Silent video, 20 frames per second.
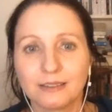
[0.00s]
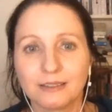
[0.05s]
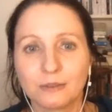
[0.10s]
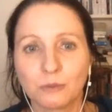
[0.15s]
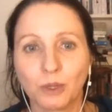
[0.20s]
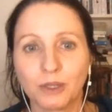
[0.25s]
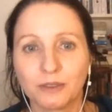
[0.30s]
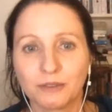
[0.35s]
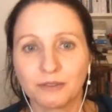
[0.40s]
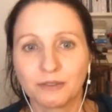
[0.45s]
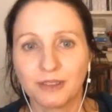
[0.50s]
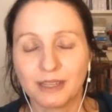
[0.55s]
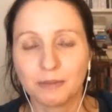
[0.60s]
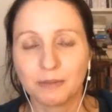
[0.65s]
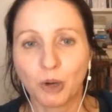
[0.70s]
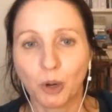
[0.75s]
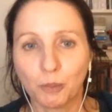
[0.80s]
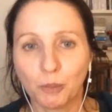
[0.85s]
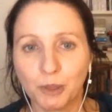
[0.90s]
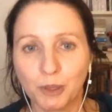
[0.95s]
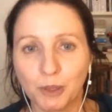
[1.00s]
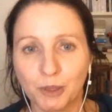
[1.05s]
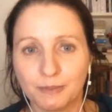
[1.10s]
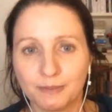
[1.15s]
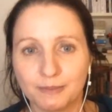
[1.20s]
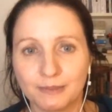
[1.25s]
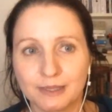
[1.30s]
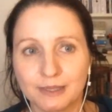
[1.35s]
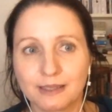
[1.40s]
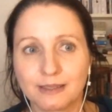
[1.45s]
one of the
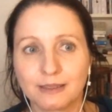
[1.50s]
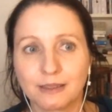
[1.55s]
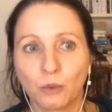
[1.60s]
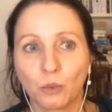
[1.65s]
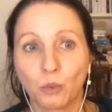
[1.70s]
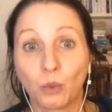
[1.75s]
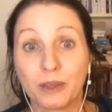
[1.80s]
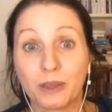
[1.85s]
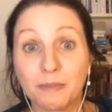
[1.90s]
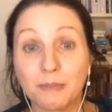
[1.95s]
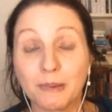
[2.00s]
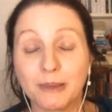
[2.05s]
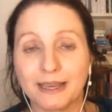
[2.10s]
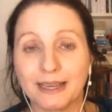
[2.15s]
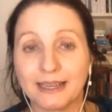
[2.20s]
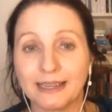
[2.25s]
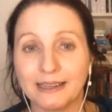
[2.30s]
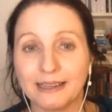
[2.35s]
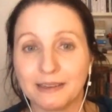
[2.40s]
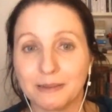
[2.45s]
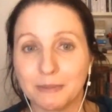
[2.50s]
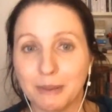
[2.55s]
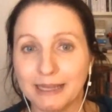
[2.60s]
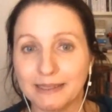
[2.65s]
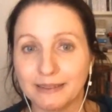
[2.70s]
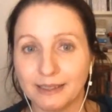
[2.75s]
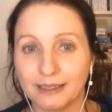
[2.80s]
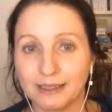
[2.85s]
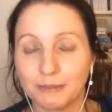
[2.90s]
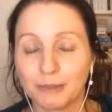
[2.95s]
problems with being an
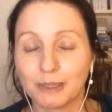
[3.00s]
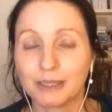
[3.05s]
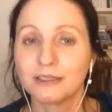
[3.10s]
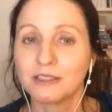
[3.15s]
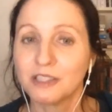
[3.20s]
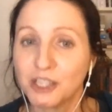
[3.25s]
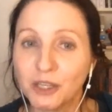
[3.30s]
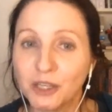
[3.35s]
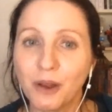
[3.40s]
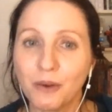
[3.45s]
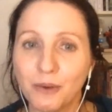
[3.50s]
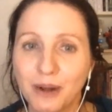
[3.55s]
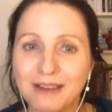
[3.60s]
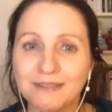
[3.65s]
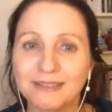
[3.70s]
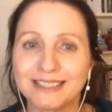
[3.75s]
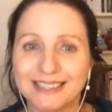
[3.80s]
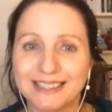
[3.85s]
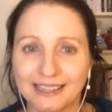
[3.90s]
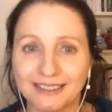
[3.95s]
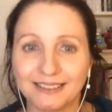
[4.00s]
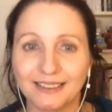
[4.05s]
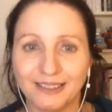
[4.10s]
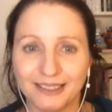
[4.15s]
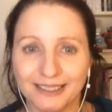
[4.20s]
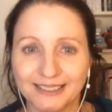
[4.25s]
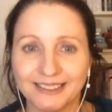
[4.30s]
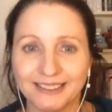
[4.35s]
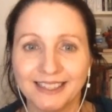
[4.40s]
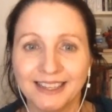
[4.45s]
independent because you don't have a
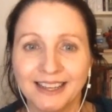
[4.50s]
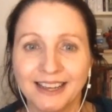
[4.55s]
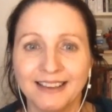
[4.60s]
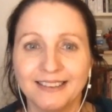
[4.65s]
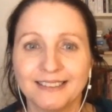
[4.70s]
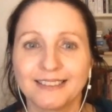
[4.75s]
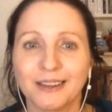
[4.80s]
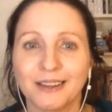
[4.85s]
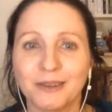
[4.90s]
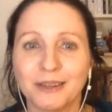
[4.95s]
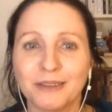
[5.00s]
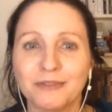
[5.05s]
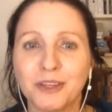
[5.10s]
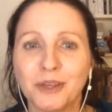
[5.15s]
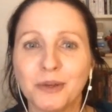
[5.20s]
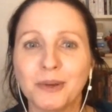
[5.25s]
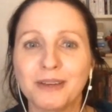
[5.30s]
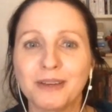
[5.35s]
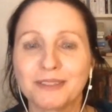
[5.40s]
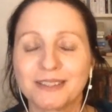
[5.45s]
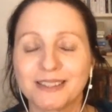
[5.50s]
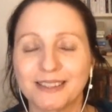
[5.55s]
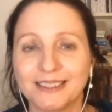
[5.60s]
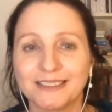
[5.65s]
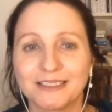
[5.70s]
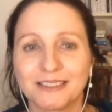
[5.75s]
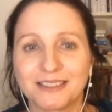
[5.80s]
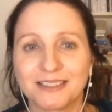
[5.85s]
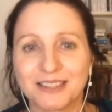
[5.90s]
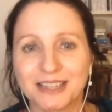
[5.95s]
deadline. So if you have
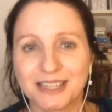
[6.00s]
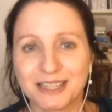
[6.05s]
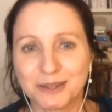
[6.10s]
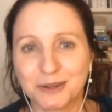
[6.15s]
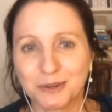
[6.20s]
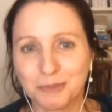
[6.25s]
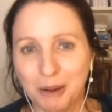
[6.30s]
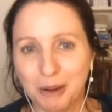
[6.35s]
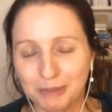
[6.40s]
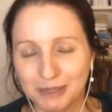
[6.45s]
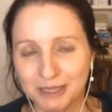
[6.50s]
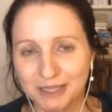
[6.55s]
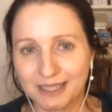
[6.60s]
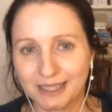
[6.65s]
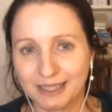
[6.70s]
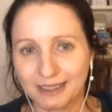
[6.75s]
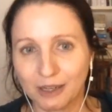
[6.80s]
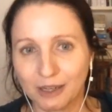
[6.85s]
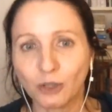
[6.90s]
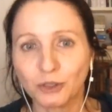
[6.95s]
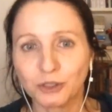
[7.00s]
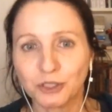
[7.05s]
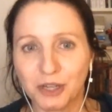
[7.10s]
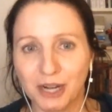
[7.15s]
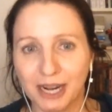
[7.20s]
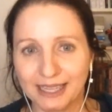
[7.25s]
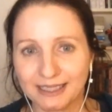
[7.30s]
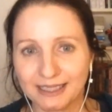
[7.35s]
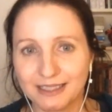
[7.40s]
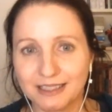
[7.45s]
signed a traditional publishing
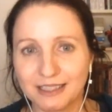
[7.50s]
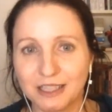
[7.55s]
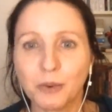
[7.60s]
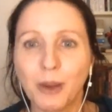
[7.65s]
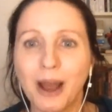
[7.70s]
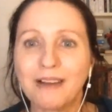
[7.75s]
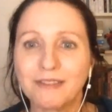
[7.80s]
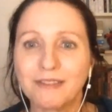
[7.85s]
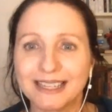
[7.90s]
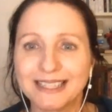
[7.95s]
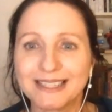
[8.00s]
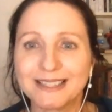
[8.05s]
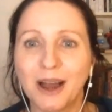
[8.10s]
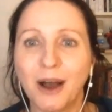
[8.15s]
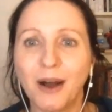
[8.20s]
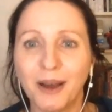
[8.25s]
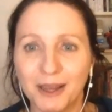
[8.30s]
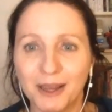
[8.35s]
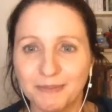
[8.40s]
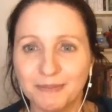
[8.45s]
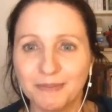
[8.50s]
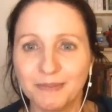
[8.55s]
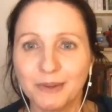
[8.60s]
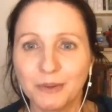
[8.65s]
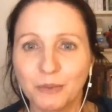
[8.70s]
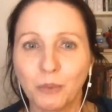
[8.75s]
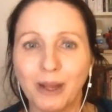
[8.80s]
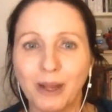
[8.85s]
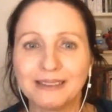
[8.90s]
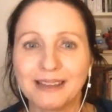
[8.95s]
contract, you have a time
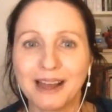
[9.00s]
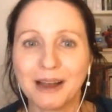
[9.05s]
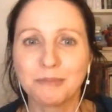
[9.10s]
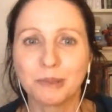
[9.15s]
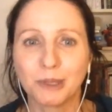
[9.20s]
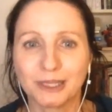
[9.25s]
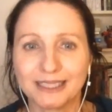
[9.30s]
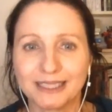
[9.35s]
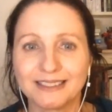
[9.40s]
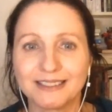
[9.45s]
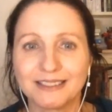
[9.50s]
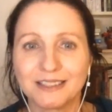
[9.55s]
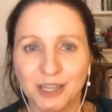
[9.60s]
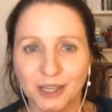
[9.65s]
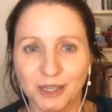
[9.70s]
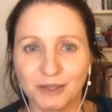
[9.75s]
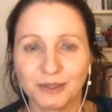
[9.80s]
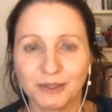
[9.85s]
when that book is due.